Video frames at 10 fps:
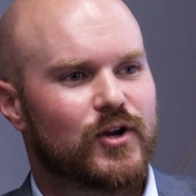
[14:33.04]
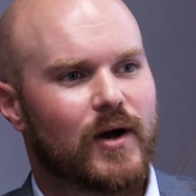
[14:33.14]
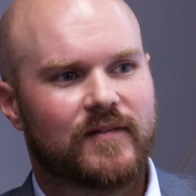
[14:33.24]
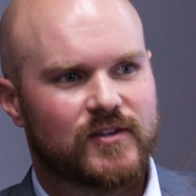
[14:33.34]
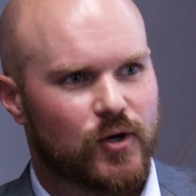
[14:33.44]
you
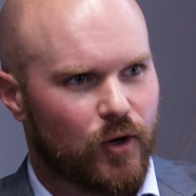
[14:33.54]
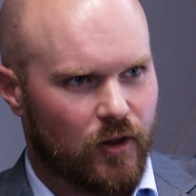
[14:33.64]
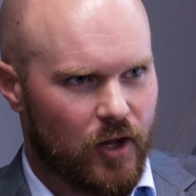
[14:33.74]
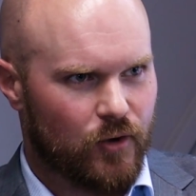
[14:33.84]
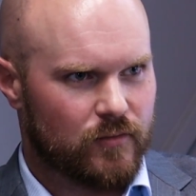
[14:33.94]
don't have to go it
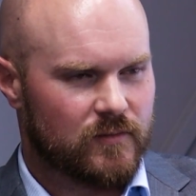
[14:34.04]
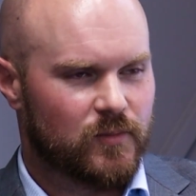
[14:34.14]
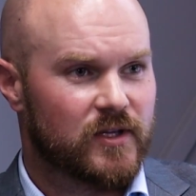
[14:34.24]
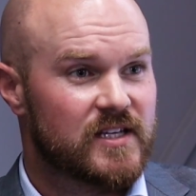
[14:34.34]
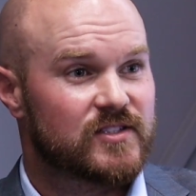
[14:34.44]
alone.
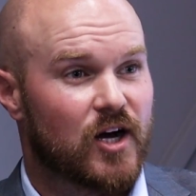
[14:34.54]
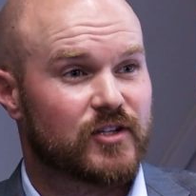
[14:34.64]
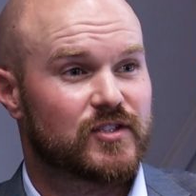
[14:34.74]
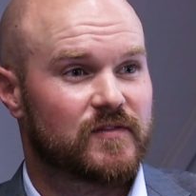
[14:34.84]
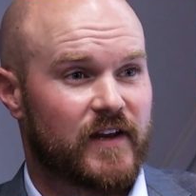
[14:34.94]
Please
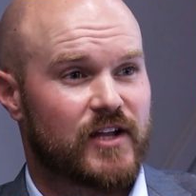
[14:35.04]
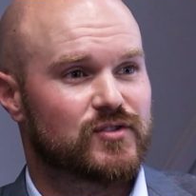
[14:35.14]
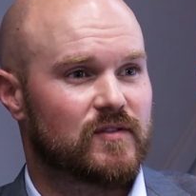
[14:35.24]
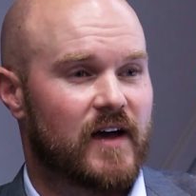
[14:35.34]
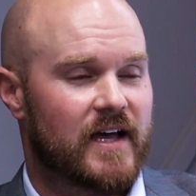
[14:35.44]
talk to your
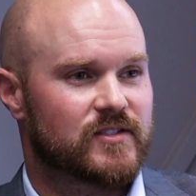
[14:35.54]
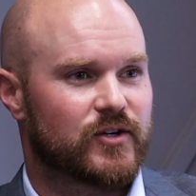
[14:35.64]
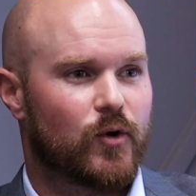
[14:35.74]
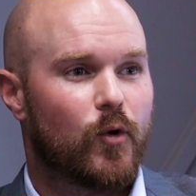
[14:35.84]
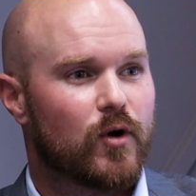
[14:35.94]
financial
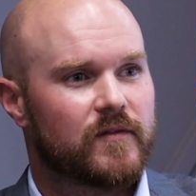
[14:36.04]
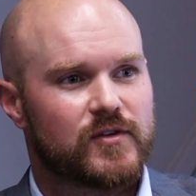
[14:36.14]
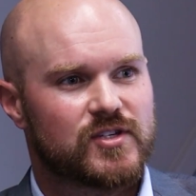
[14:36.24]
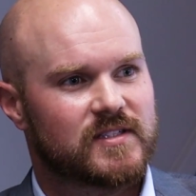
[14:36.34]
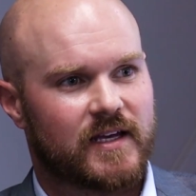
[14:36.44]
advisor, or if
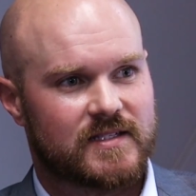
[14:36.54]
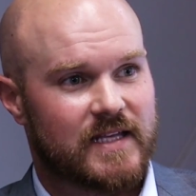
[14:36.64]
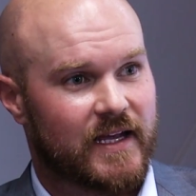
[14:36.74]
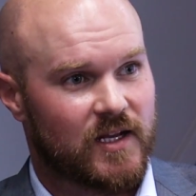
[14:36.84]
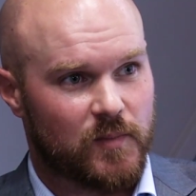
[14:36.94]
you just like a
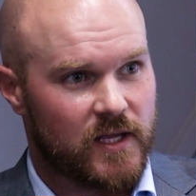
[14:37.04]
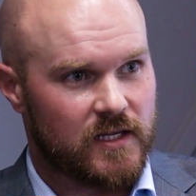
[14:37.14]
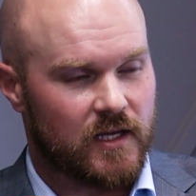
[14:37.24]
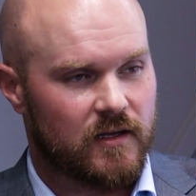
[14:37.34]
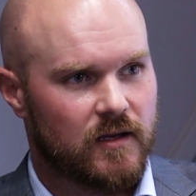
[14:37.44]
second
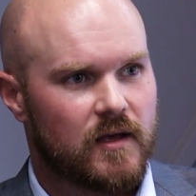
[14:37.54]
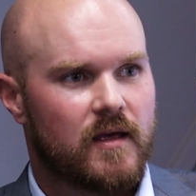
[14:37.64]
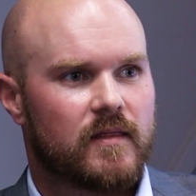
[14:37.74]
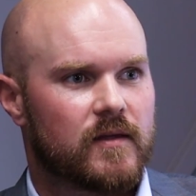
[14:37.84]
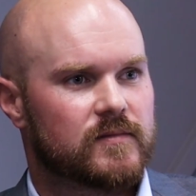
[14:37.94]
opinion,
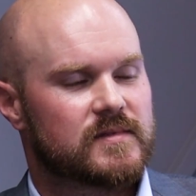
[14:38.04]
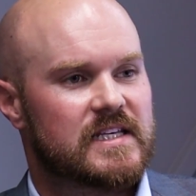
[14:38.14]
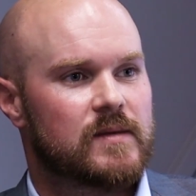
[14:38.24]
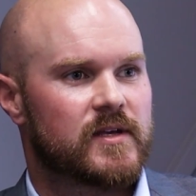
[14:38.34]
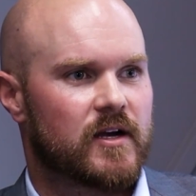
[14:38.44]
the
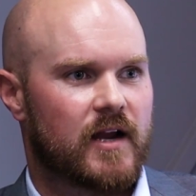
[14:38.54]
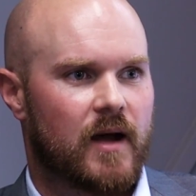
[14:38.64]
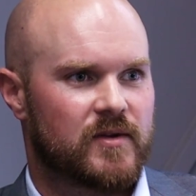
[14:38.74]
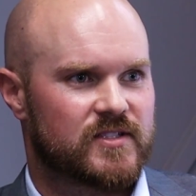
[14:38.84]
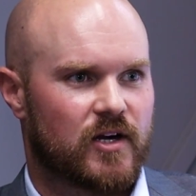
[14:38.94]
team here at
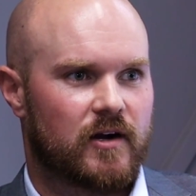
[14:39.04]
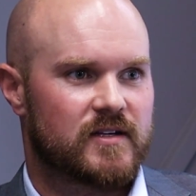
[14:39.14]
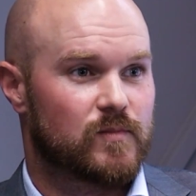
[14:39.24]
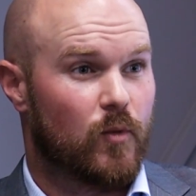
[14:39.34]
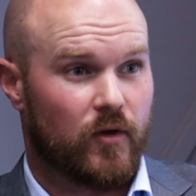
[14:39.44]
OmniStar
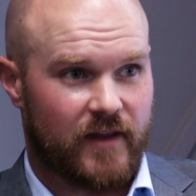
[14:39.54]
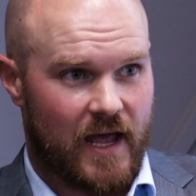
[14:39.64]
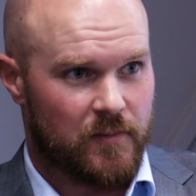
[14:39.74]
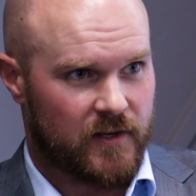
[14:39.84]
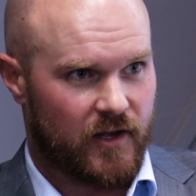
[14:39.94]
is more than
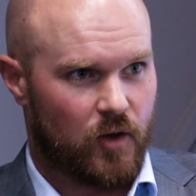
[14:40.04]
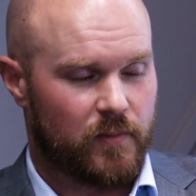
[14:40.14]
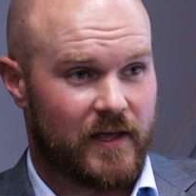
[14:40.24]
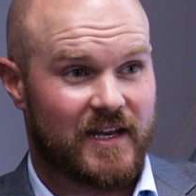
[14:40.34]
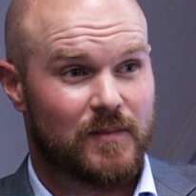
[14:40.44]
happy to
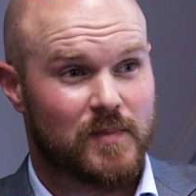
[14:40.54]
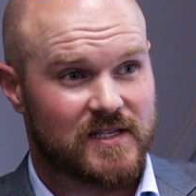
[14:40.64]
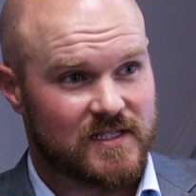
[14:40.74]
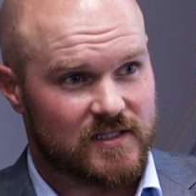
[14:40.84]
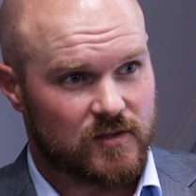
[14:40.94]
help. Any
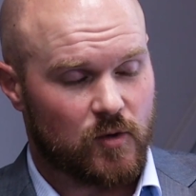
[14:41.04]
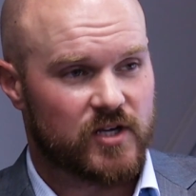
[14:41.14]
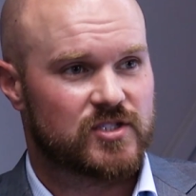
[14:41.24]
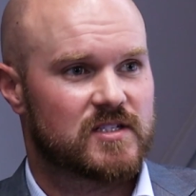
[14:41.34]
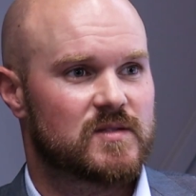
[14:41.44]
business
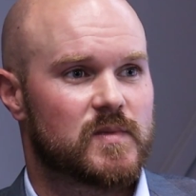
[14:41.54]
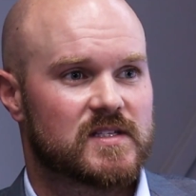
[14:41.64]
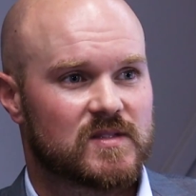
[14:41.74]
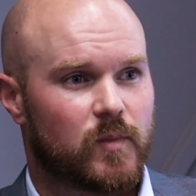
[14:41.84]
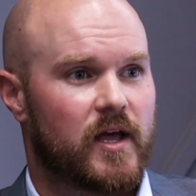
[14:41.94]
questions,
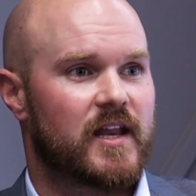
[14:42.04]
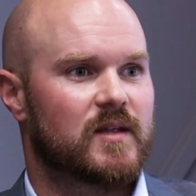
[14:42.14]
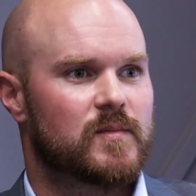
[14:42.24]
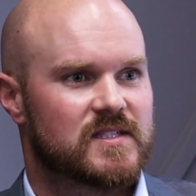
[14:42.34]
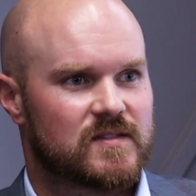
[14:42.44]
business
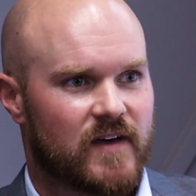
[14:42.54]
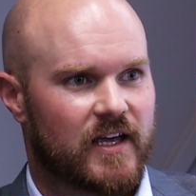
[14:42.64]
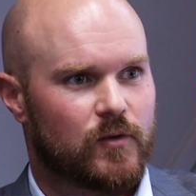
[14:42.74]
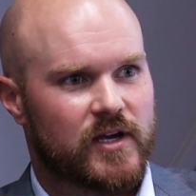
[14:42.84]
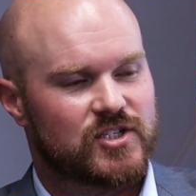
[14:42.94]
planning, business
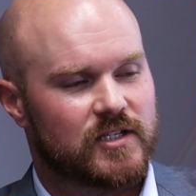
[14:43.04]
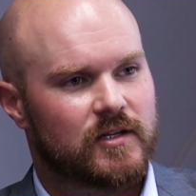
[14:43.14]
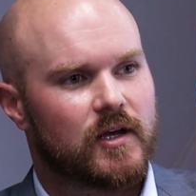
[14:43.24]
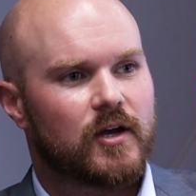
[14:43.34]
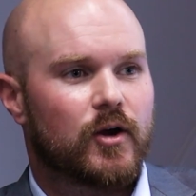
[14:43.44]

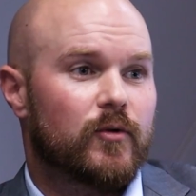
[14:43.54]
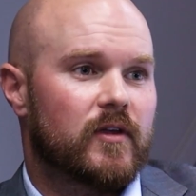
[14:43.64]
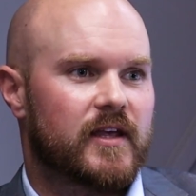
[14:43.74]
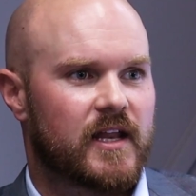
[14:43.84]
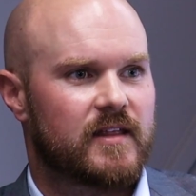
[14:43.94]
valuation, or
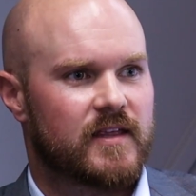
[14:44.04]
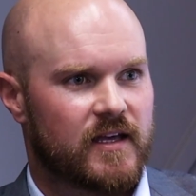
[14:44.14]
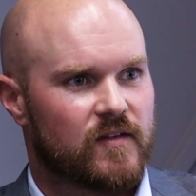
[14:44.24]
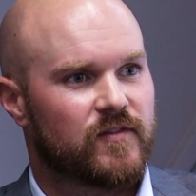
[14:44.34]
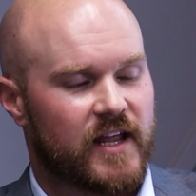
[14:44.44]
really
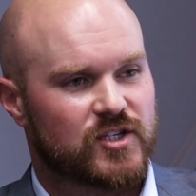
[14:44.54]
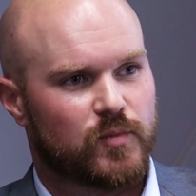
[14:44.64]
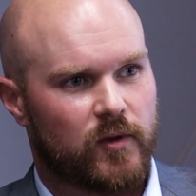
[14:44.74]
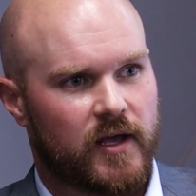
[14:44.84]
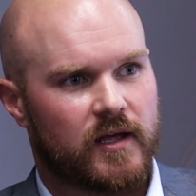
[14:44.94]
anything in the
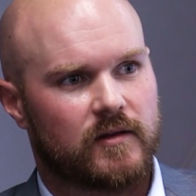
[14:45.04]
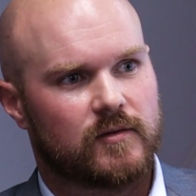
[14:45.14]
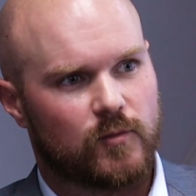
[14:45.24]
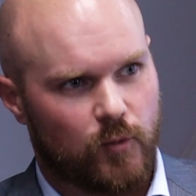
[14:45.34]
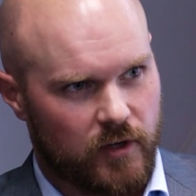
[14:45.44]
financial
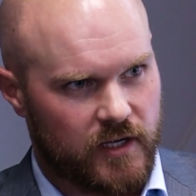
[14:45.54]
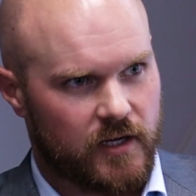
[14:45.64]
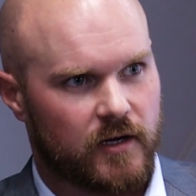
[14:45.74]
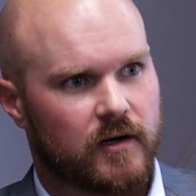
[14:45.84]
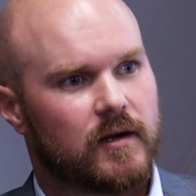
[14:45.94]
plan, we're
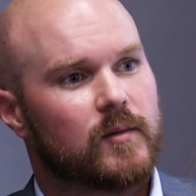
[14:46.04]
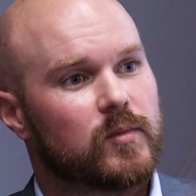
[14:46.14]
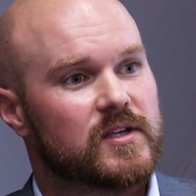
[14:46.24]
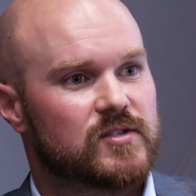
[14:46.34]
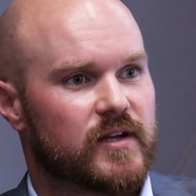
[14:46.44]
here.
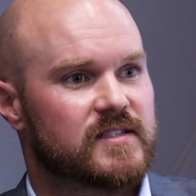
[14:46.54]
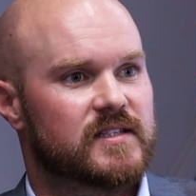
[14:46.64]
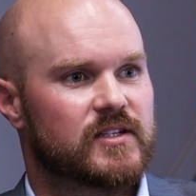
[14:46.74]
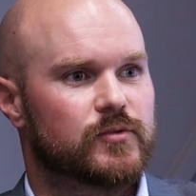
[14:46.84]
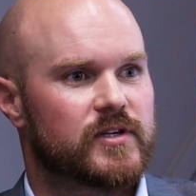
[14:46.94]
please don't
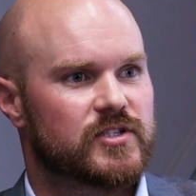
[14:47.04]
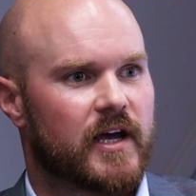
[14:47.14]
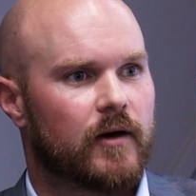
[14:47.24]
hesitate to reach